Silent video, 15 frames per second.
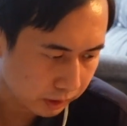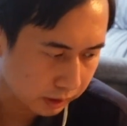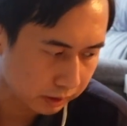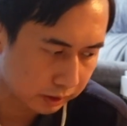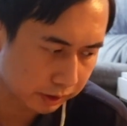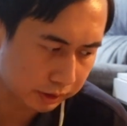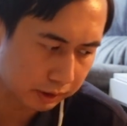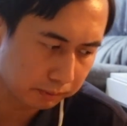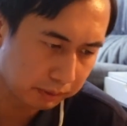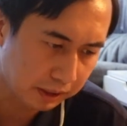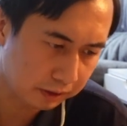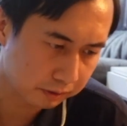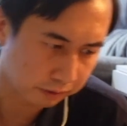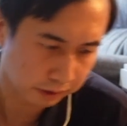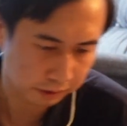since the meat
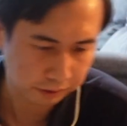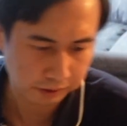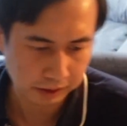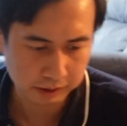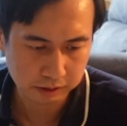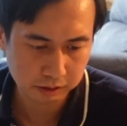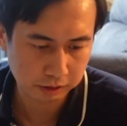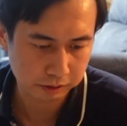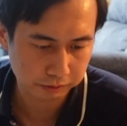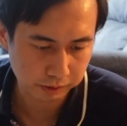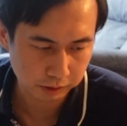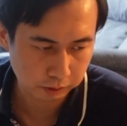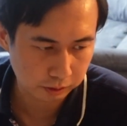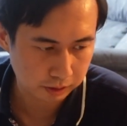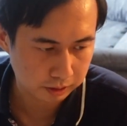is very thin, it cooks very
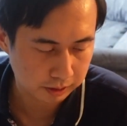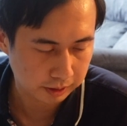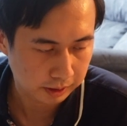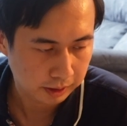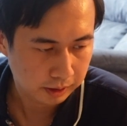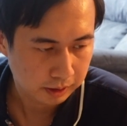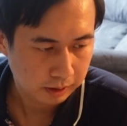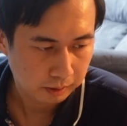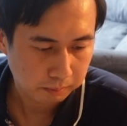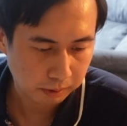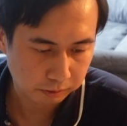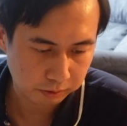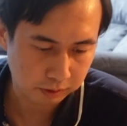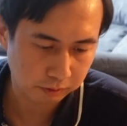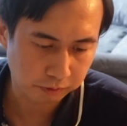quickly.
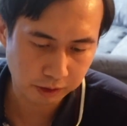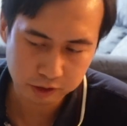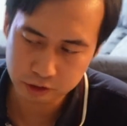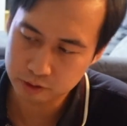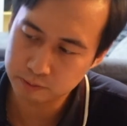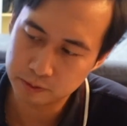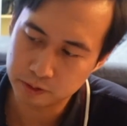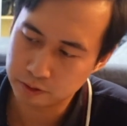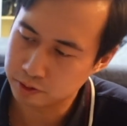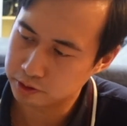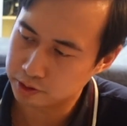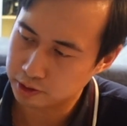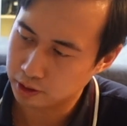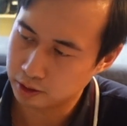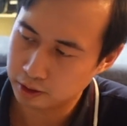But for the
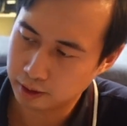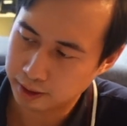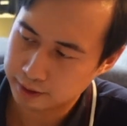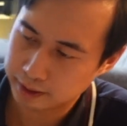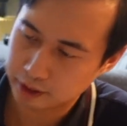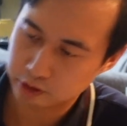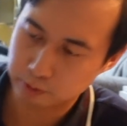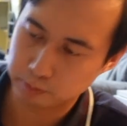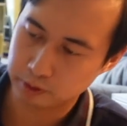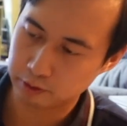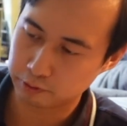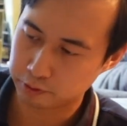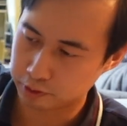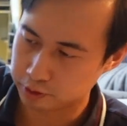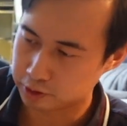vegetables, I can actually put in
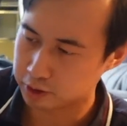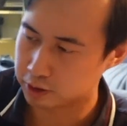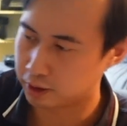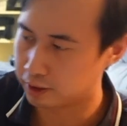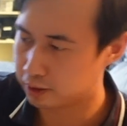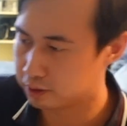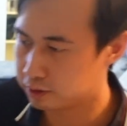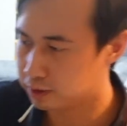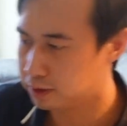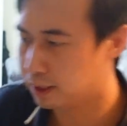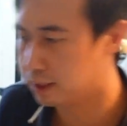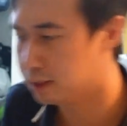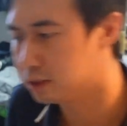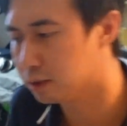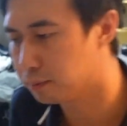first because I can see
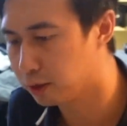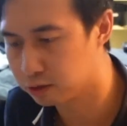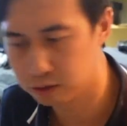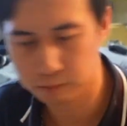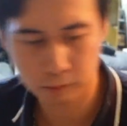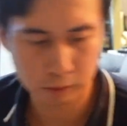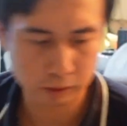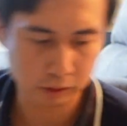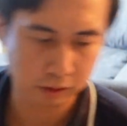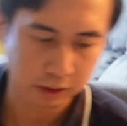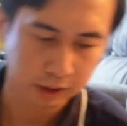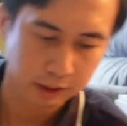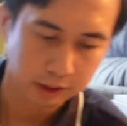that it's about to boil.